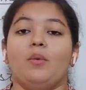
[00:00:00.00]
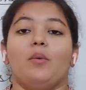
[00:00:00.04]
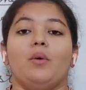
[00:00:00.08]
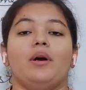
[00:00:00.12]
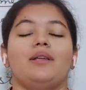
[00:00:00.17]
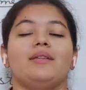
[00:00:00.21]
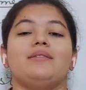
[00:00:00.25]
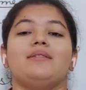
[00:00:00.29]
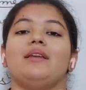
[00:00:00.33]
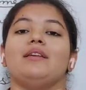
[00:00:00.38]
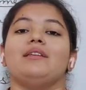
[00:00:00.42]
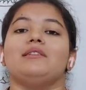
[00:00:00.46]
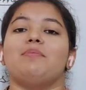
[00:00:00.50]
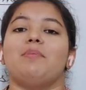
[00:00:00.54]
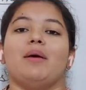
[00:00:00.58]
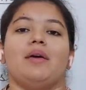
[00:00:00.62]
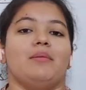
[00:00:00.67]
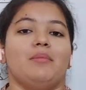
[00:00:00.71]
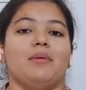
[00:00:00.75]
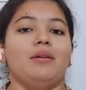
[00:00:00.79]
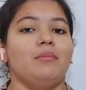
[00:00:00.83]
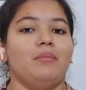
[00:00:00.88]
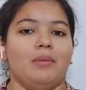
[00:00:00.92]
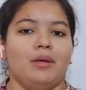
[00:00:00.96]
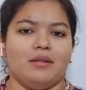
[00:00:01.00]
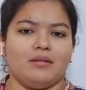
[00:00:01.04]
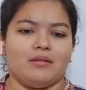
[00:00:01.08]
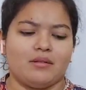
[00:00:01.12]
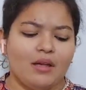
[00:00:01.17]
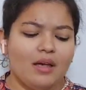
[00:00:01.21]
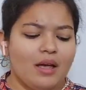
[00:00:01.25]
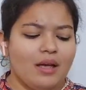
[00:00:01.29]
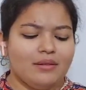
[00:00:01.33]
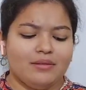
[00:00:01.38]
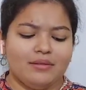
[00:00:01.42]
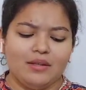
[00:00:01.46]
What does an experiment
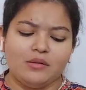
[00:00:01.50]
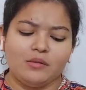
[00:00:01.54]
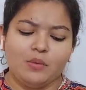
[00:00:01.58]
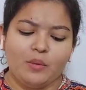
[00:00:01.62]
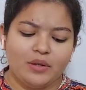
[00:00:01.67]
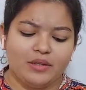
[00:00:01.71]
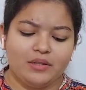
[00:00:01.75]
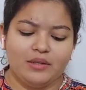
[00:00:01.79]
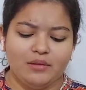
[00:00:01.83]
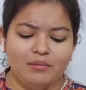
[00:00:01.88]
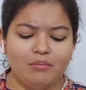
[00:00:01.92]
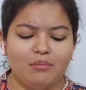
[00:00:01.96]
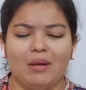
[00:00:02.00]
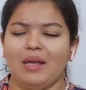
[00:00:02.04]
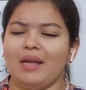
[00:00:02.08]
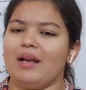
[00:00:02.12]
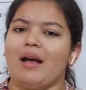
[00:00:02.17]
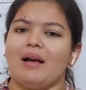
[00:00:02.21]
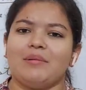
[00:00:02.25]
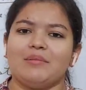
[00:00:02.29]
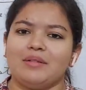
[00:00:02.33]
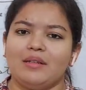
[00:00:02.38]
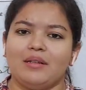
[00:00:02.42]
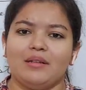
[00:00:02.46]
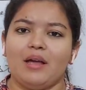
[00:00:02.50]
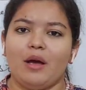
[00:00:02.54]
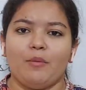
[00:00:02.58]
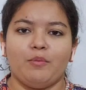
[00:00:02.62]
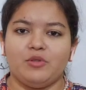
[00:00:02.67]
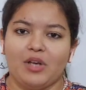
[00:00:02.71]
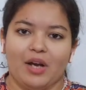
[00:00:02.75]
means? This question may come in